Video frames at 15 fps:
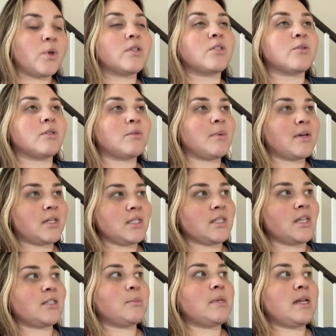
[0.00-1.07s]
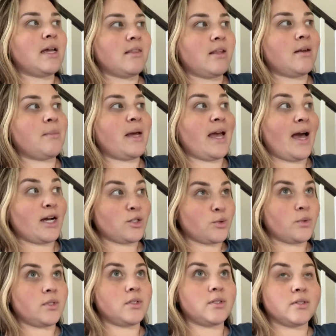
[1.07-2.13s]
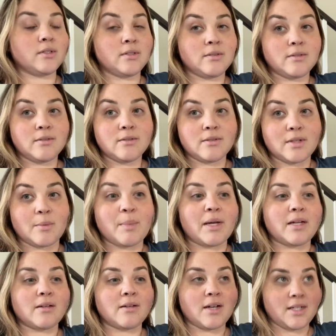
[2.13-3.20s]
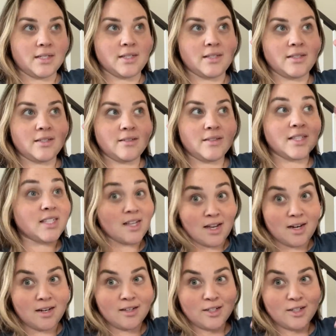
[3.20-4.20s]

so it's my cousin's husband, and then my actual, like my cousin's son.